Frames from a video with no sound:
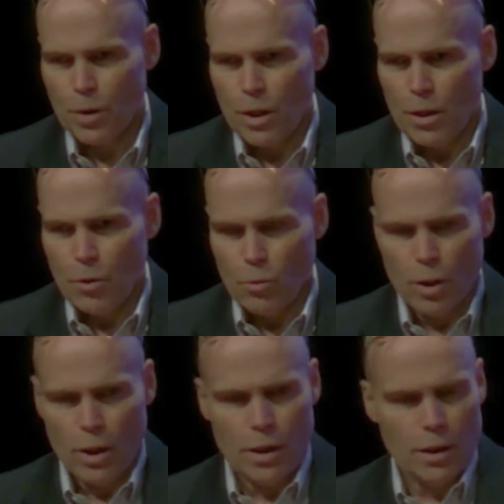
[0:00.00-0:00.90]

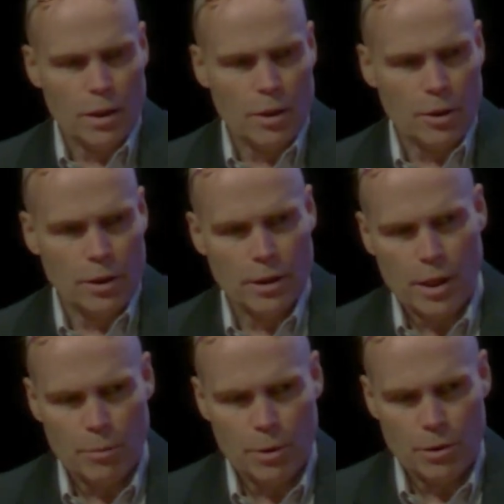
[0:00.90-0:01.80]
while our
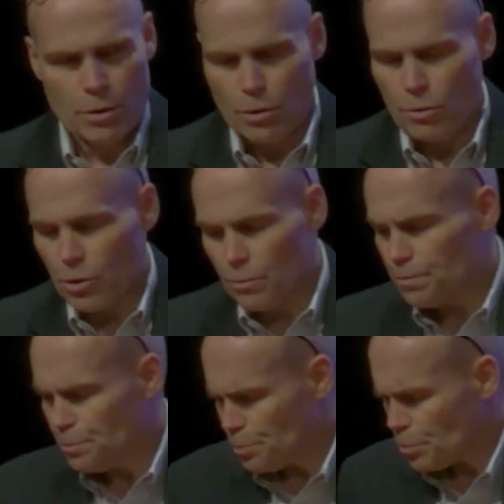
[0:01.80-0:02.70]
endowment grew.
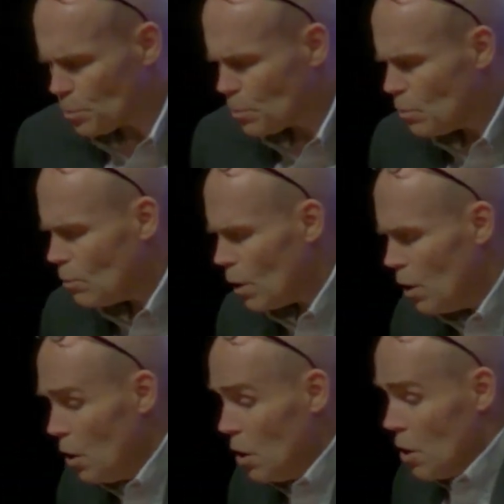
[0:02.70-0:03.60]

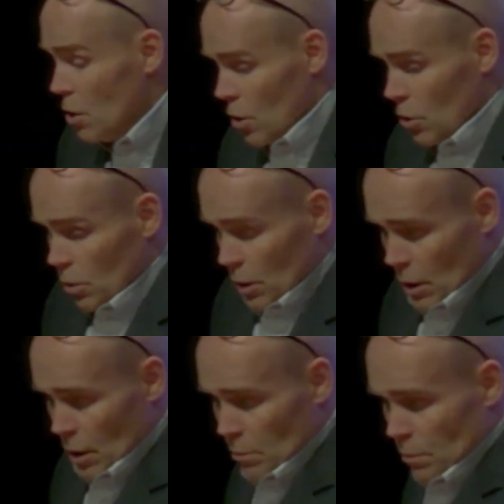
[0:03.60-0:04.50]

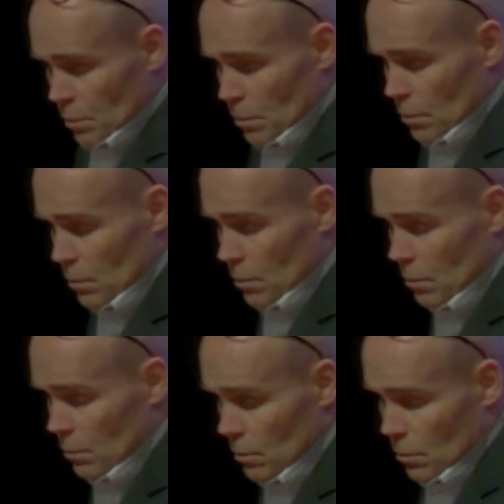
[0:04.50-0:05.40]
So
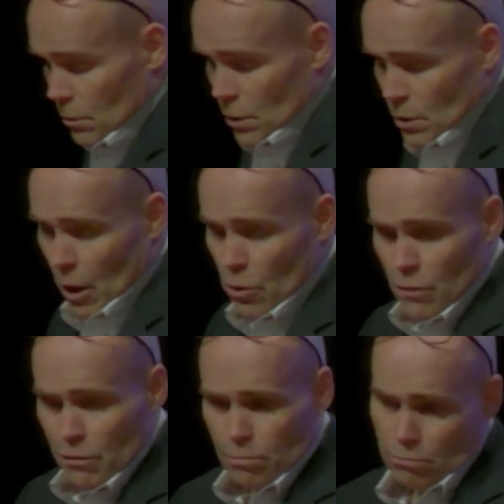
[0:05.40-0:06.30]
KAUST
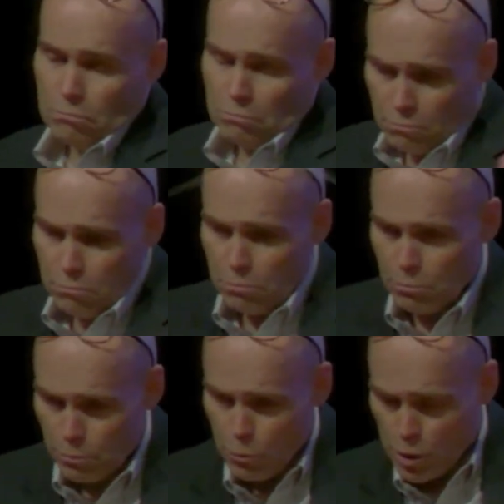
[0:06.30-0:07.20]

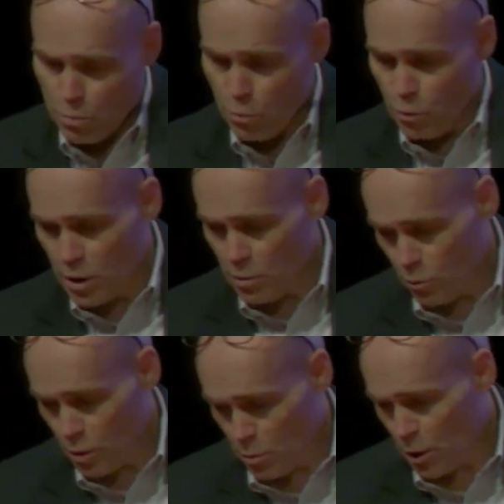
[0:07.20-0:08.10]
was
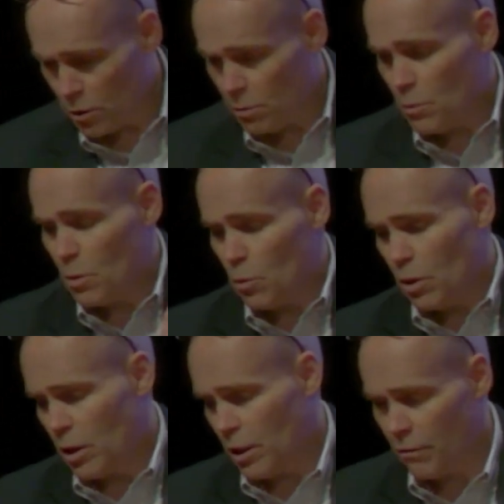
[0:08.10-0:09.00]
built, we were
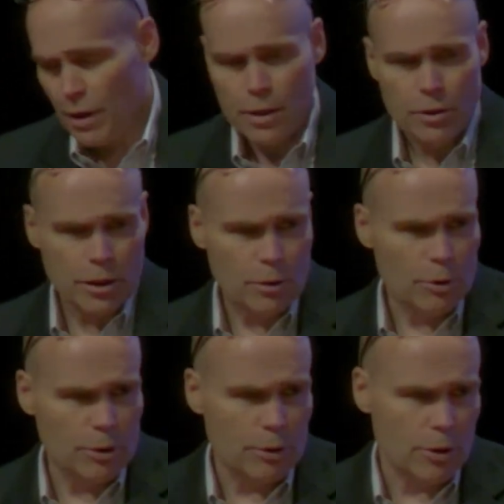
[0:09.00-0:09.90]
hiring faculty, we were
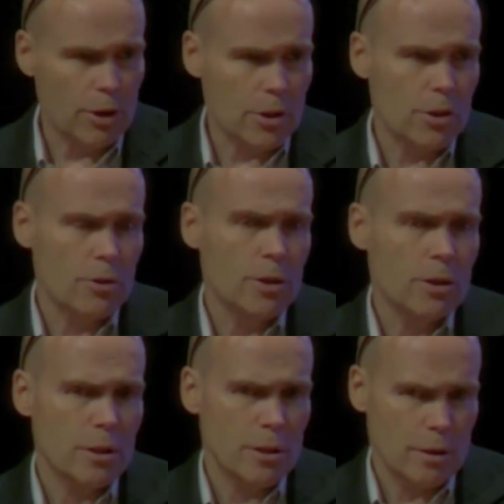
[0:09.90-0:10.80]
recruiting
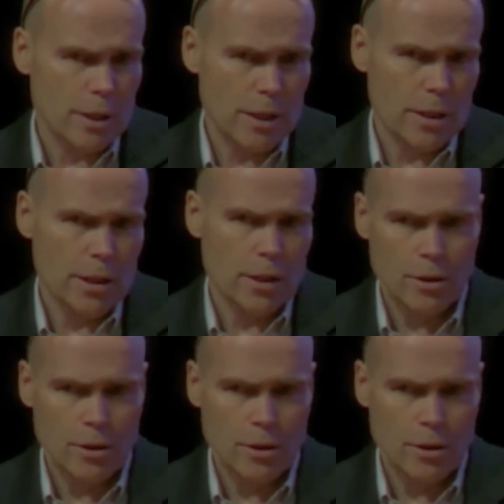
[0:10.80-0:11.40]
students, and then in